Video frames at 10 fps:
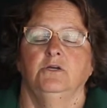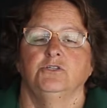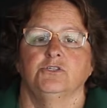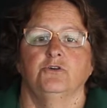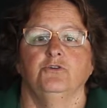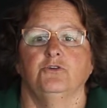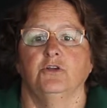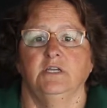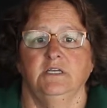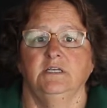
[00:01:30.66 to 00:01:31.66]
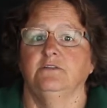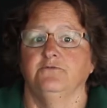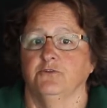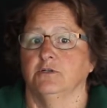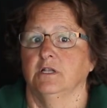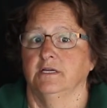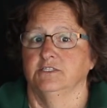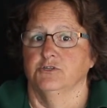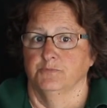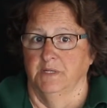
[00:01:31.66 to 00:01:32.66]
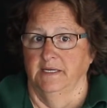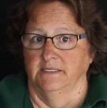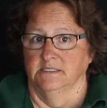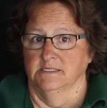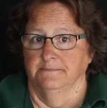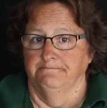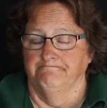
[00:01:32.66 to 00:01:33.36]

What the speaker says: So you're going to need to fertilize your plants.